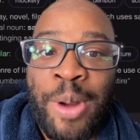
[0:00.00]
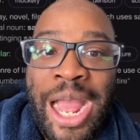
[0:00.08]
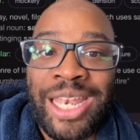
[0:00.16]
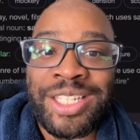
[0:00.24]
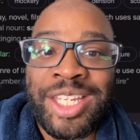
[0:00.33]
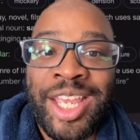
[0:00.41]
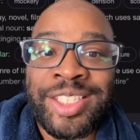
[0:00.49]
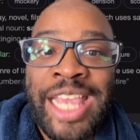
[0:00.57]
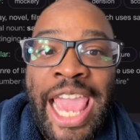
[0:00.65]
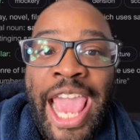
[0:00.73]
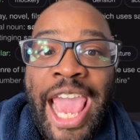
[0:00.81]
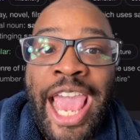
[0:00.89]

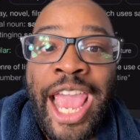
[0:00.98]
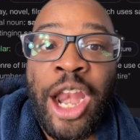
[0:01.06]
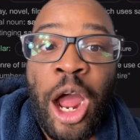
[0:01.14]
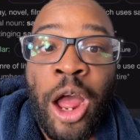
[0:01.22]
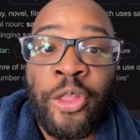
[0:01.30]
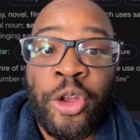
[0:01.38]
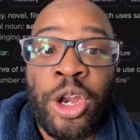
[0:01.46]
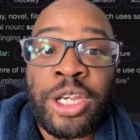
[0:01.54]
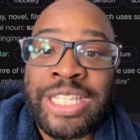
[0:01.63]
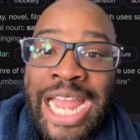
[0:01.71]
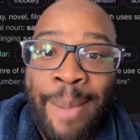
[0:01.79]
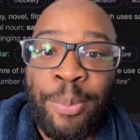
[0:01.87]
politics and
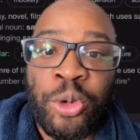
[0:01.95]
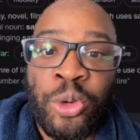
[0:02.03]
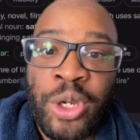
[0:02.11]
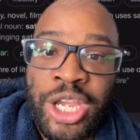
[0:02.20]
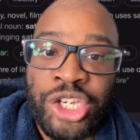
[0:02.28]
other topical